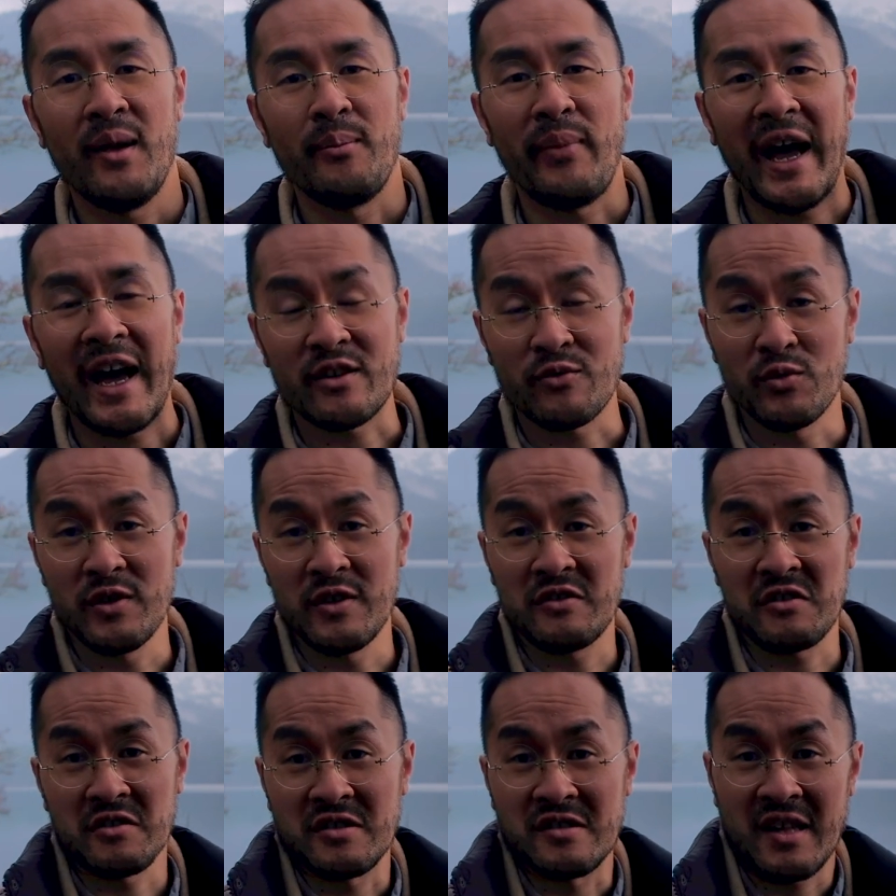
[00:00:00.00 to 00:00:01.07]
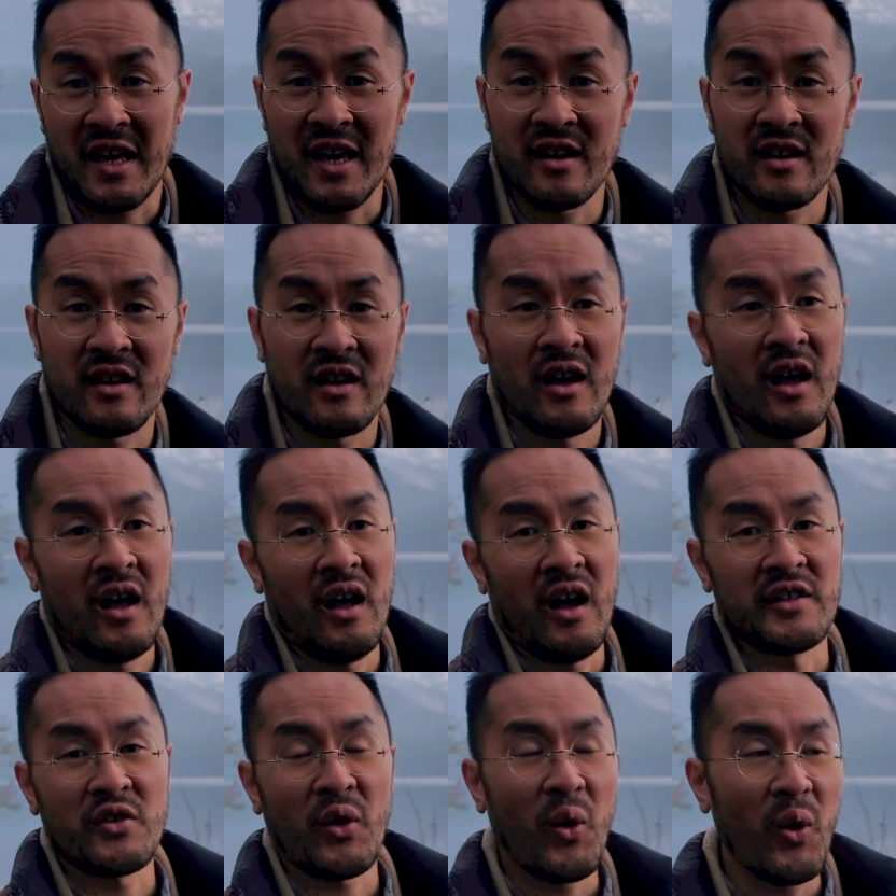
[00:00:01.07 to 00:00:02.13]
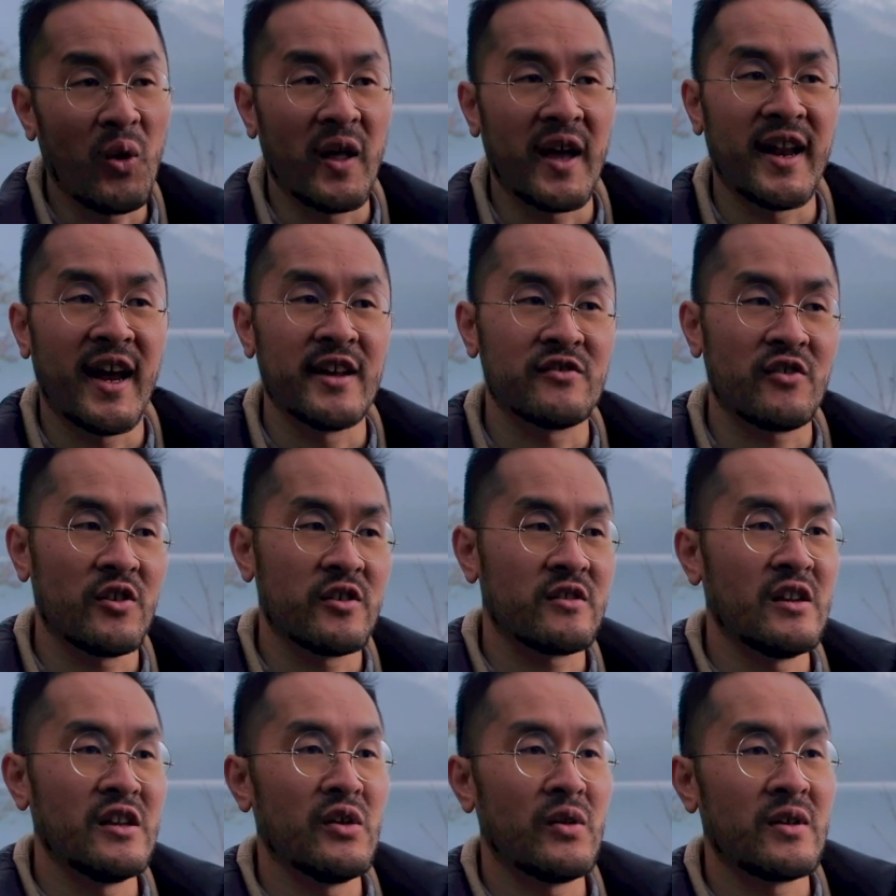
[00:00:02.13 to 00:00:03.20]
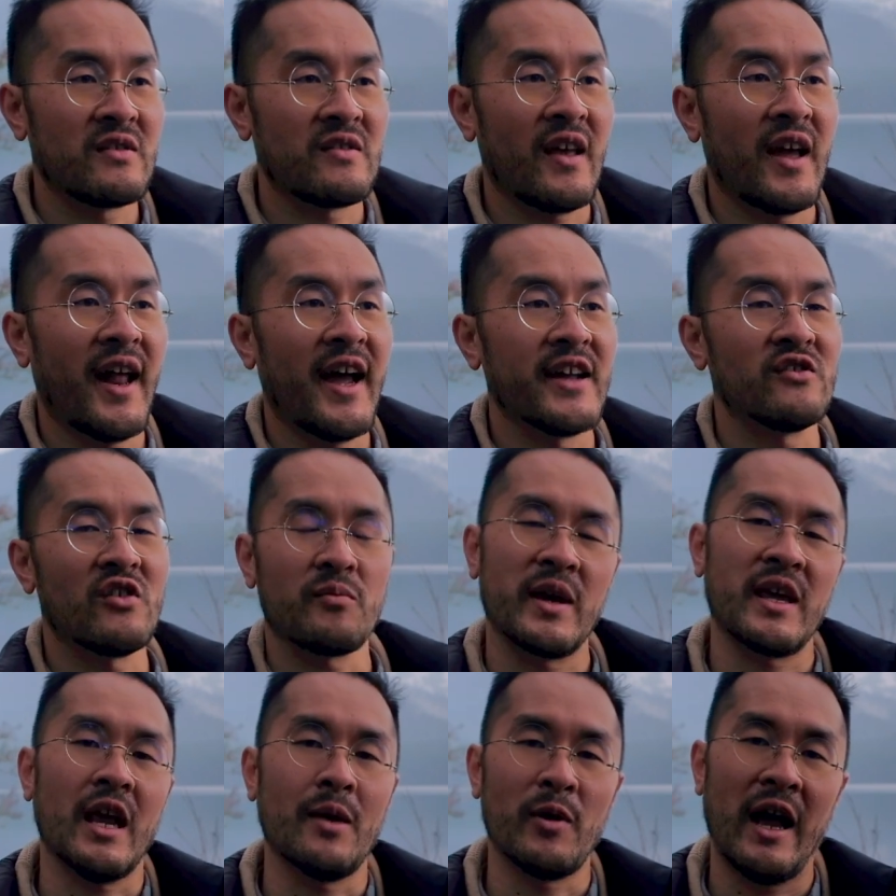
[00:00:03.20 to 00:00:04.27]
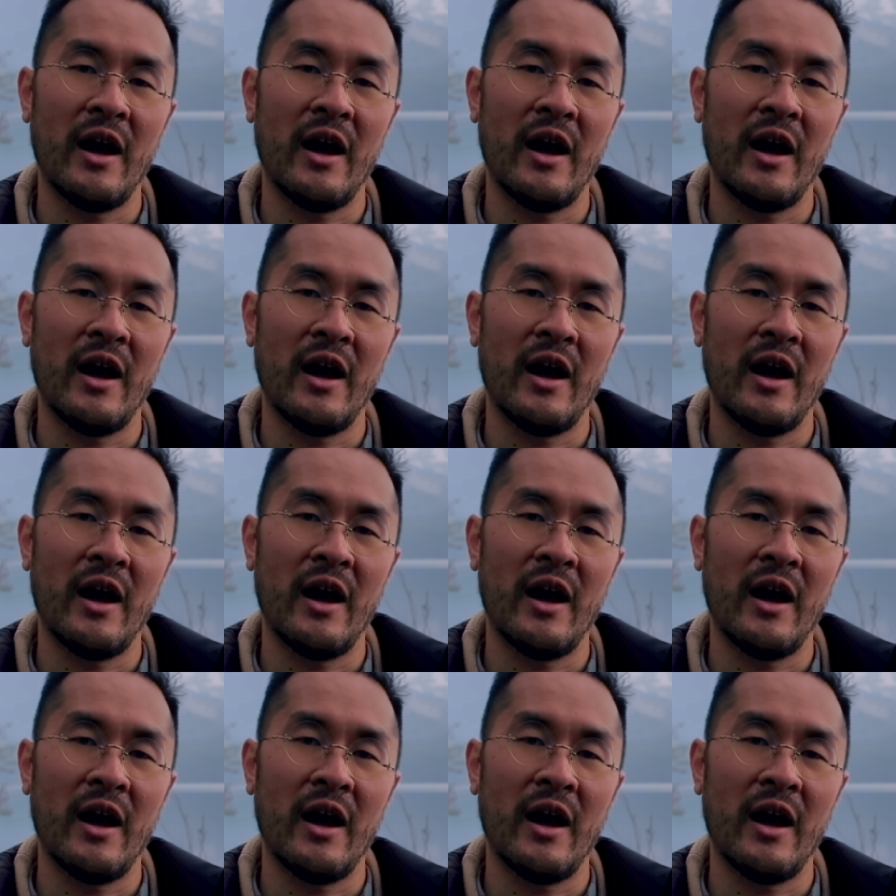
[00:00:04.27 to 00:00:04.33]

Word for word: back really starts to take a toll and I started to notice that I took my camera